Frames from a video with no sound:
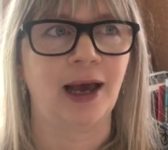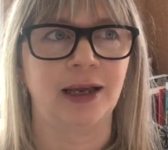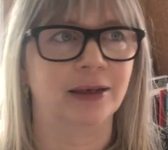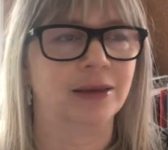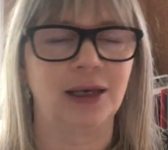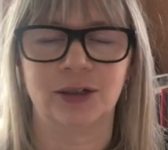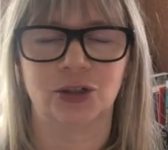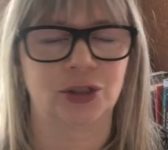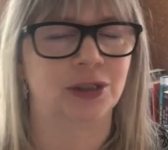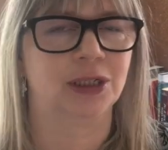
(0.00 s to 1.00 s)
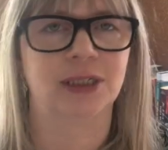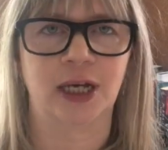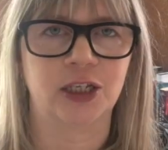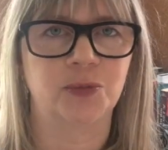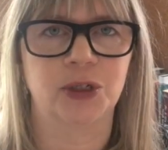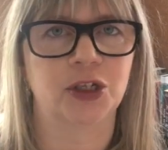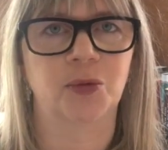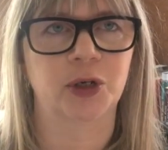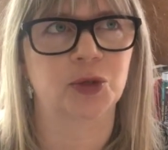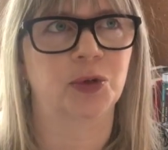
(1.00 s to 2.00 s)
And that just excited me
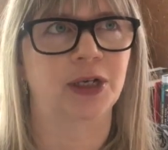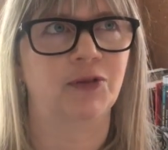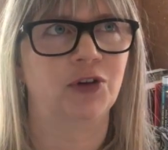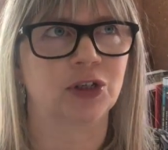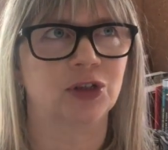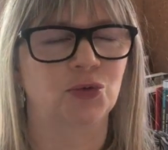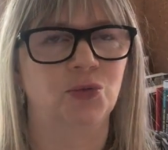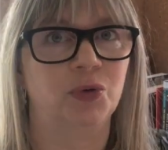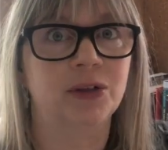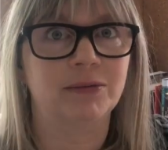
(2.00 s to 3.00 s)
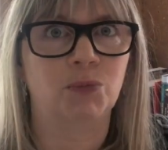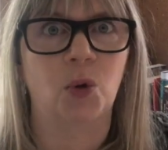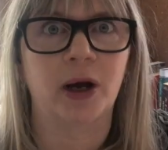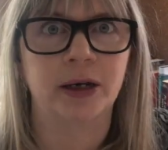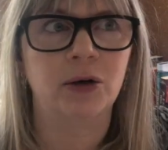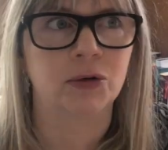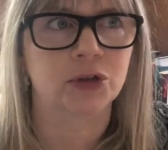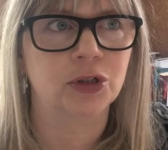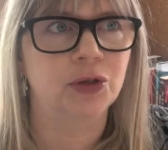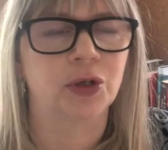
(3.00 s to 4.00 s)
so much when I first thought, well, why
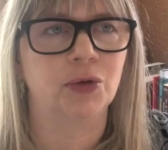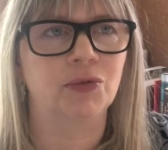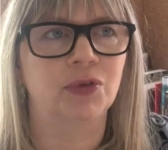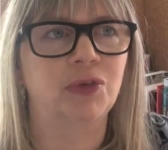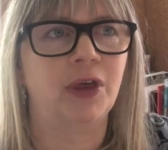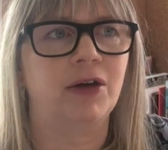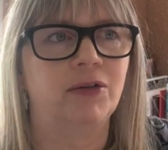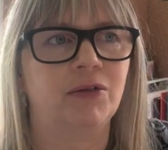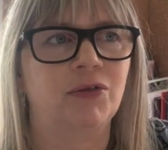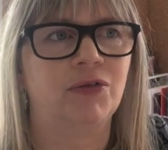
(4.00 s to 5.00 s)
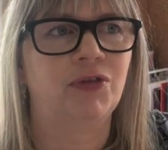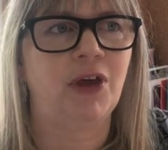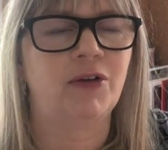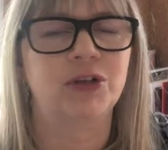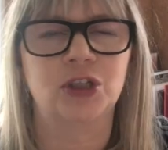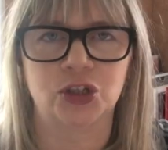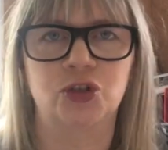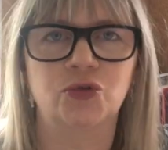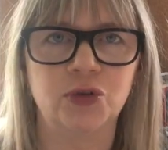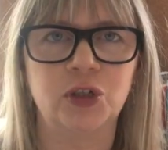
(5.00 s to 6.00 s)
not? You know, there is a
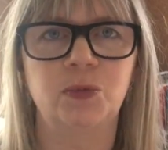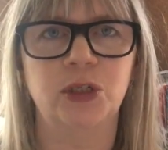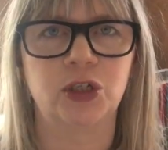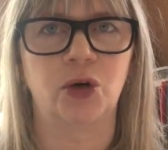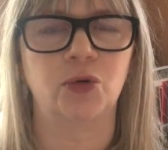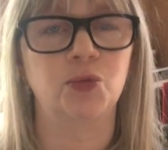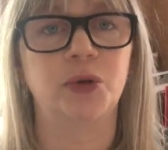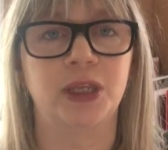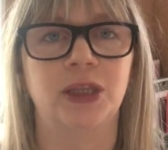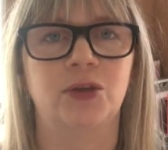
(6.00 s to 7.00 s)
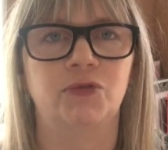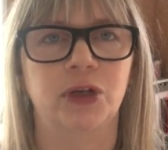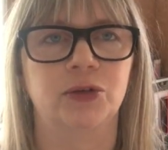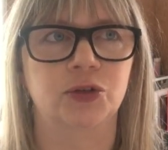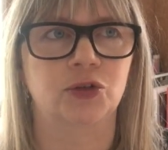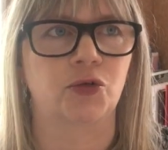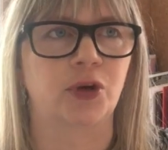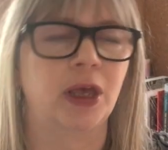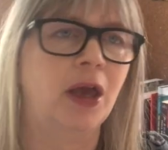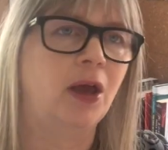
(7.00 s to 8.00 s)
story to be told within the real
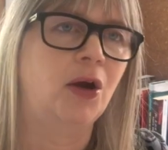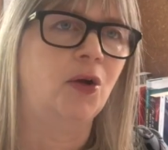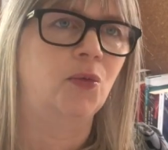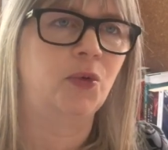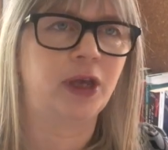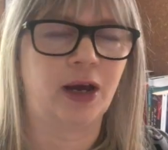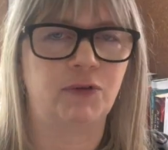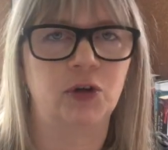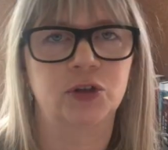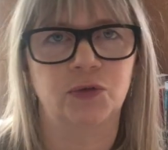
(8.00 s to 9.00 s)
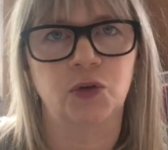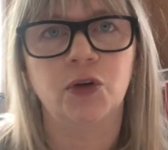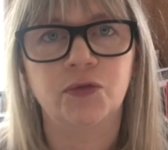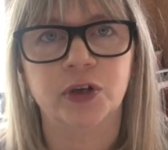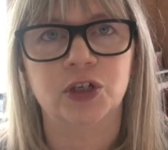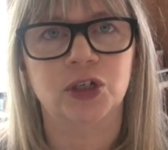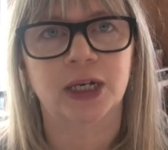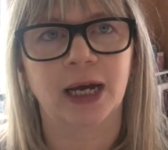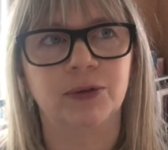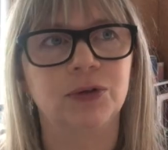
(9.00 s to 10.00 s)
story. We have lots of non-fiction
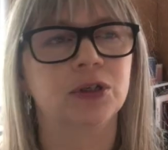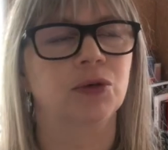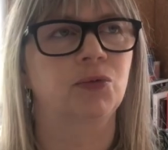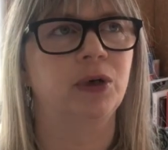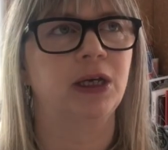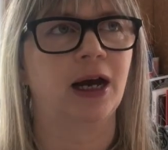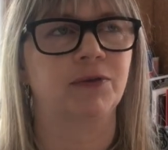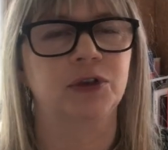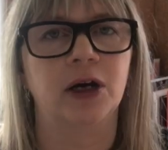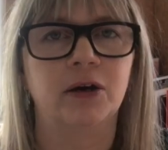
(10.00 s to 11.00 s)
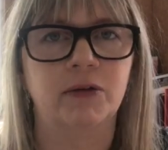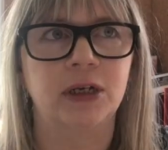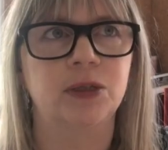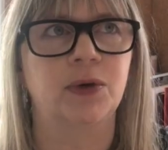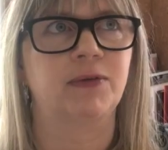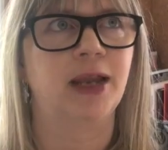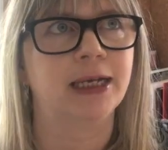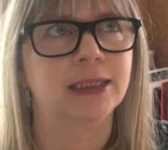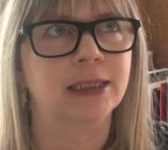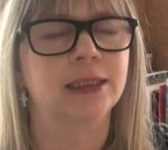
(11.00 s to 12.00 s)
accounts, we have diaries, we have
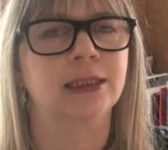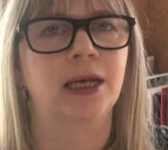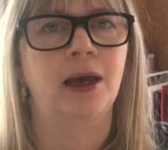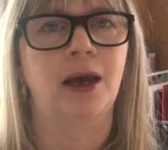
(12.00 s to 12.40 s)
letters,